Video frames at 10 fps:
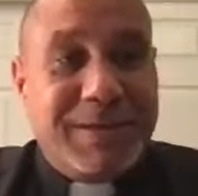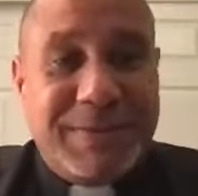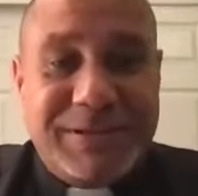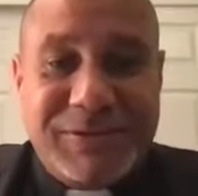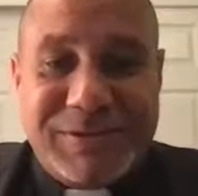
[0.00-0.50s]
let
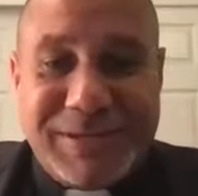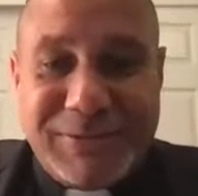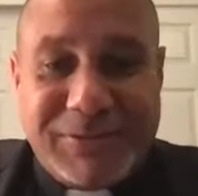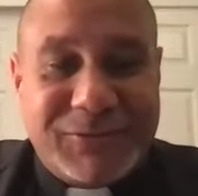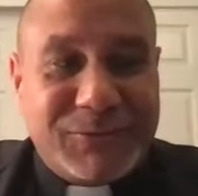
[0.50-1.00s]
me just tell
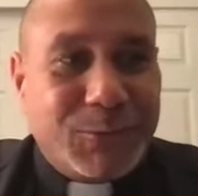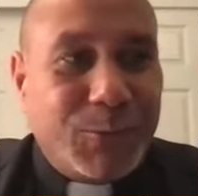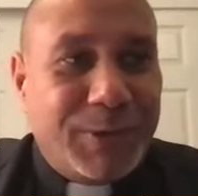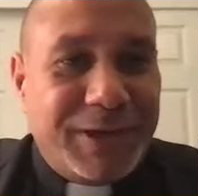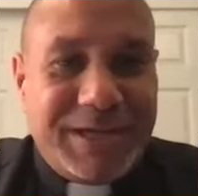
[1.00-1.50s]
you a
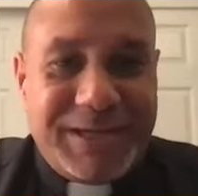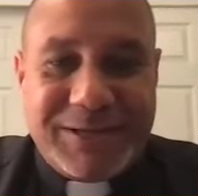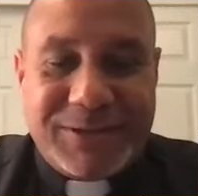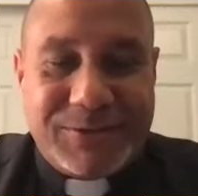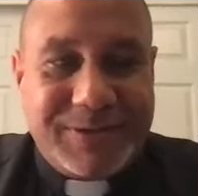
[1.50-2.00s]
story.
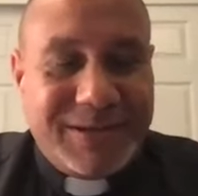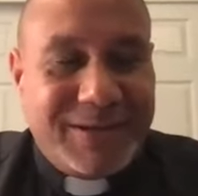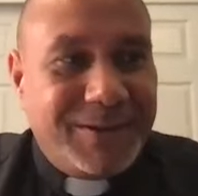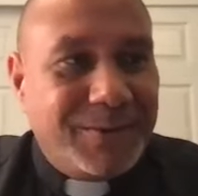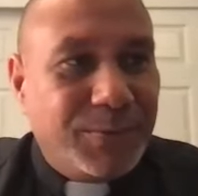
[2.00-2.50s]

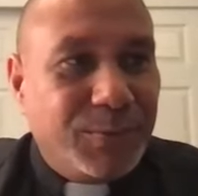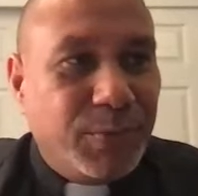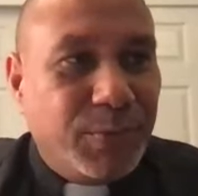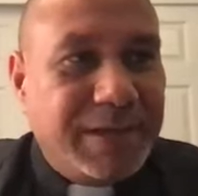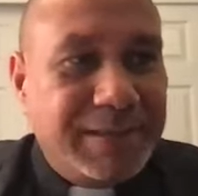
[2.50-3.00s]

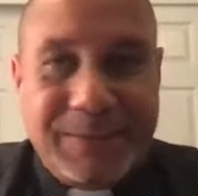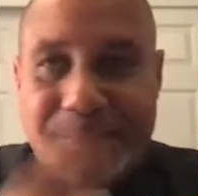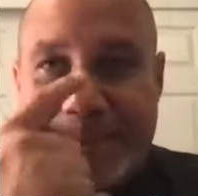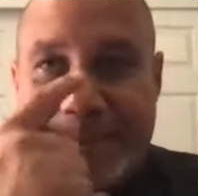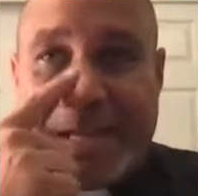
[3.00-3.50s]
When
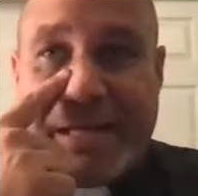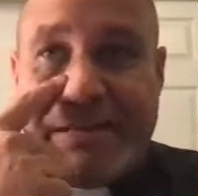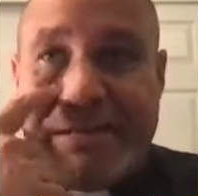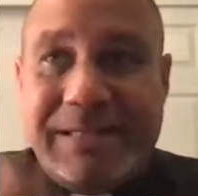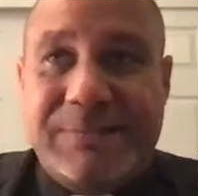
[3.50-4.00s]
I
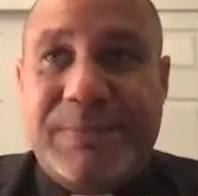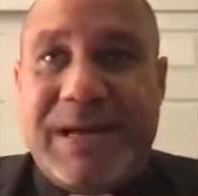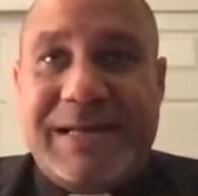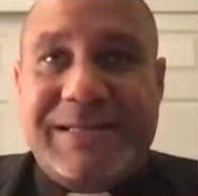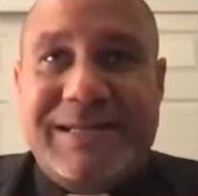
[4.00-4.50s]
did
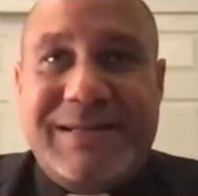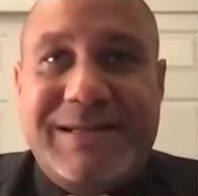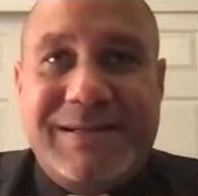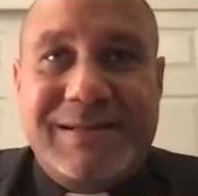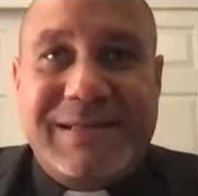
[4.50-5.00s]
back
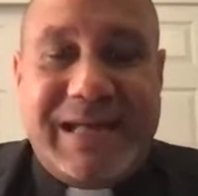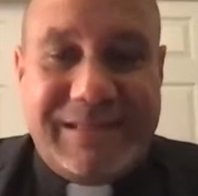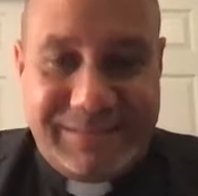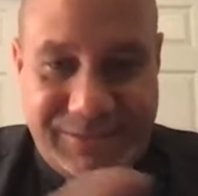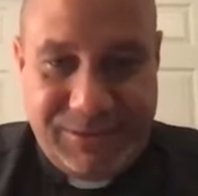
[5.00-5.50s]

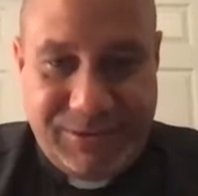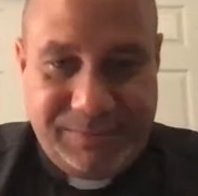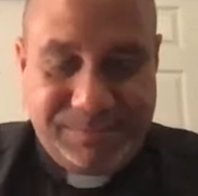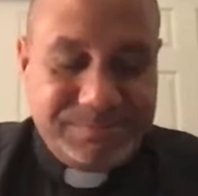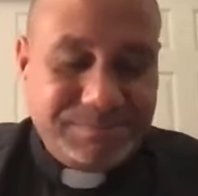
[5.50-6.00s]
last
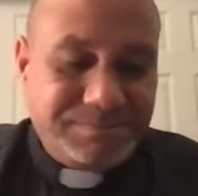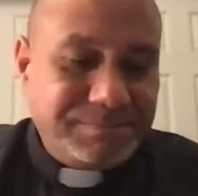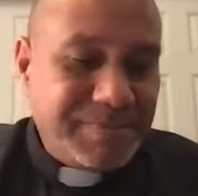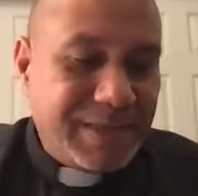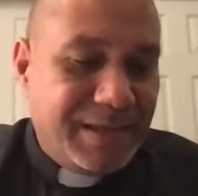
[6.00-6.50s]
year,
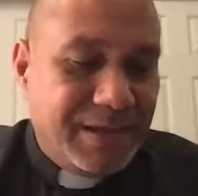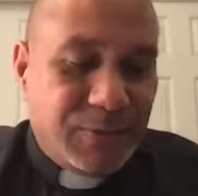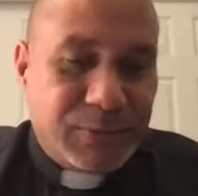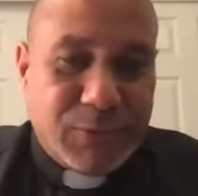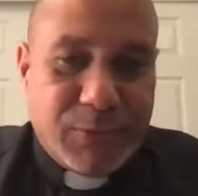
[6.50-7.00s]
in
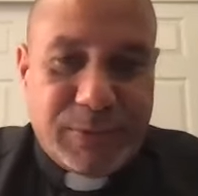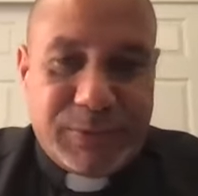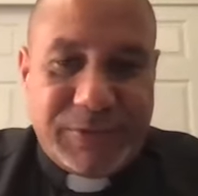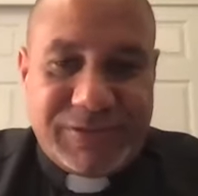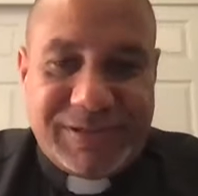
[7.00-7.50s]
October,
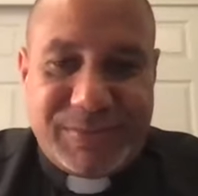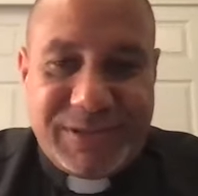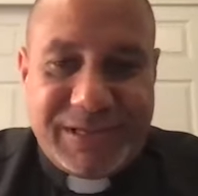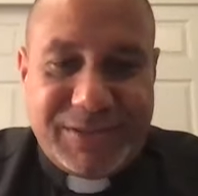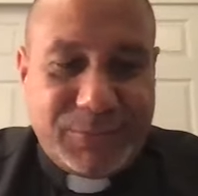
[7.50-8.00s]
we
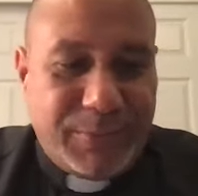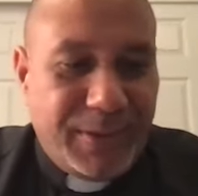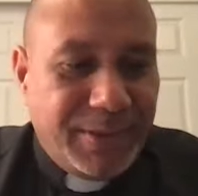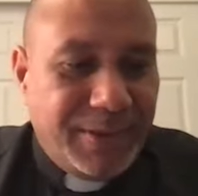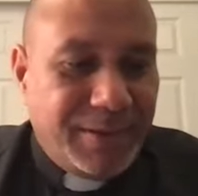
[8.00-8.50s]
celebrated
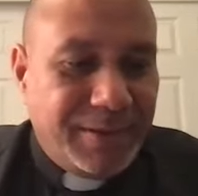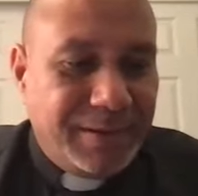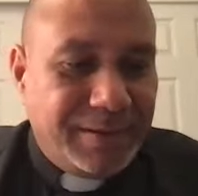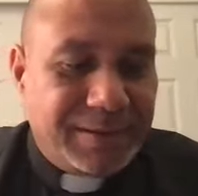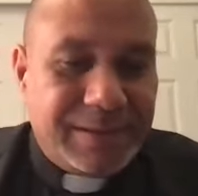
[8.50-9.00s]
with
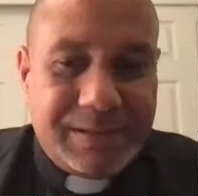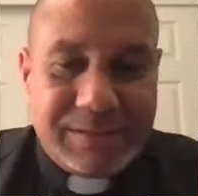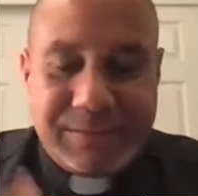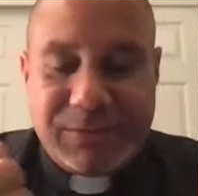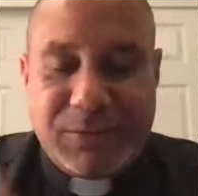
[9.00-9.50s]
a
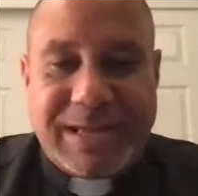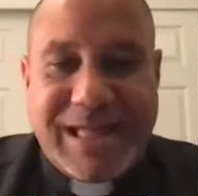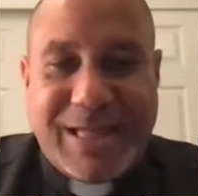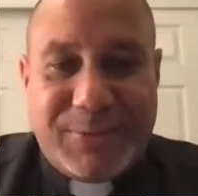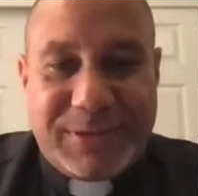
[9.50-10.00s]
Roman
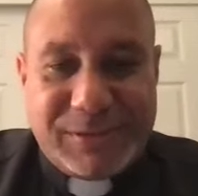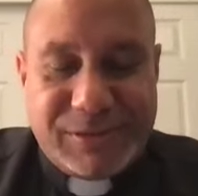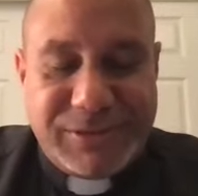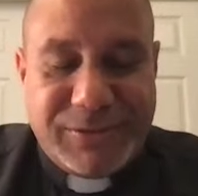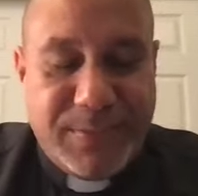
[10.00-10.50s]
Catholic
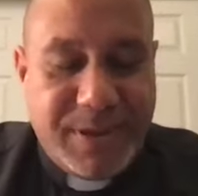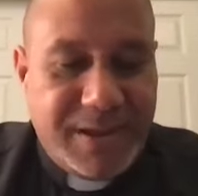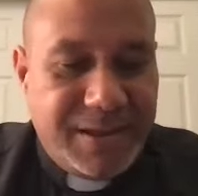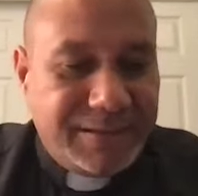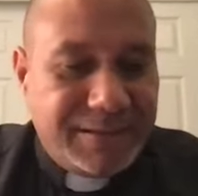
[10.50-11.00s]
clergy of
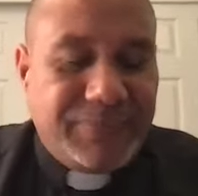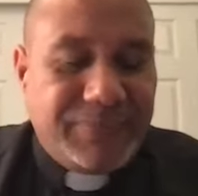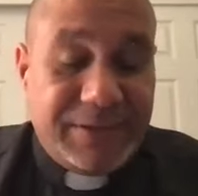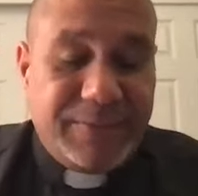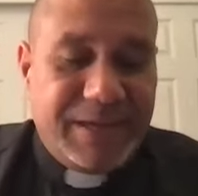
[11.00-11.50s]
mine, a
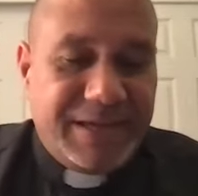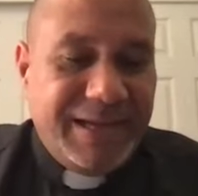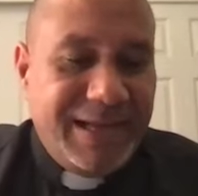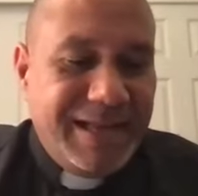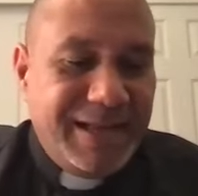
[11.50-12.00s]
friend of
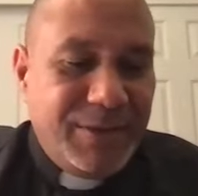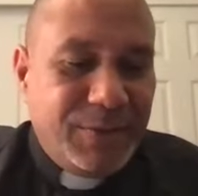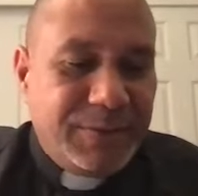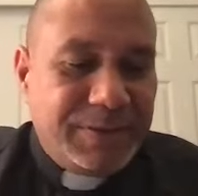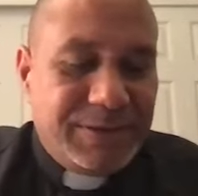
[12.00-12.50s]
mine,
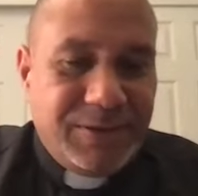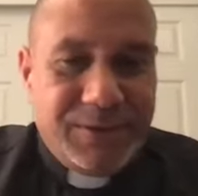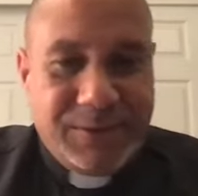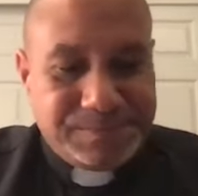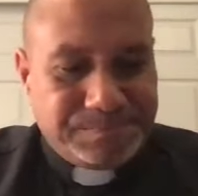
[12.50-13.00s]

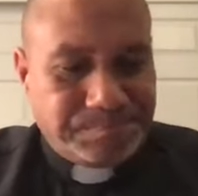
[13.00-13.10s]
the